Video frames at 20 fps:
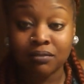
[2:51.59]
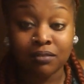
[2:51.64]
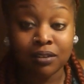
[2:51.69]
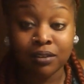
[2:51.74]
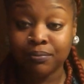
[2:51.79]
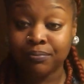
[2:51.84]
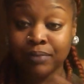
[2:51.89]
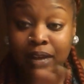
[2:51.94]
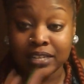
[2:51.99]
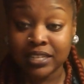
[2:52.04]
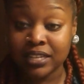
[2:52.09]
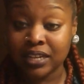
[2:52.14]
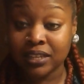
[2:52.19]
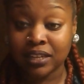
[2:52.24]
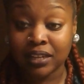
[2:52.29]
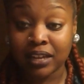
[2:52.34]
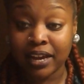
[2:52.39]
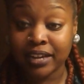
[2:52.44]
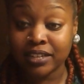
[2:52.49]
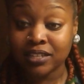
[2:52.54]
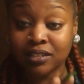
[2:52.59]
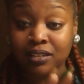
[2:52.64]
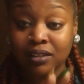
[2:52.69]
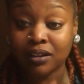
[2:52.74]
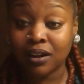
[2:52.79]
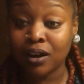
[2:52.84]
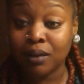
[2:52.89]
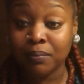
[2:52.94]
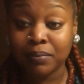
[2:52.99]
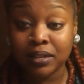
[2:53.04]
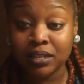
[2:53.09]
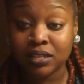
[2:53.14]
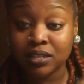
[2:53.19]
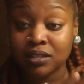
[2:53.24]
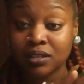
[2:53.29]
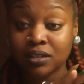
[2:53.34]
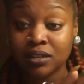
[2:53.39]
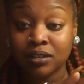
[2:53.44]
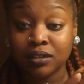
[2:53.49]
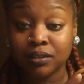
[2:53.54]
the I said the likes, the
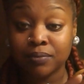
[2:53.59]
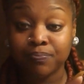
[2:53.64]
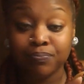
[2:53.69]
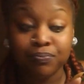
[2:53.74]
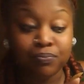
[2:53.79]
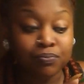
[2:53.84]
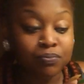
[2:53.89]
comments, the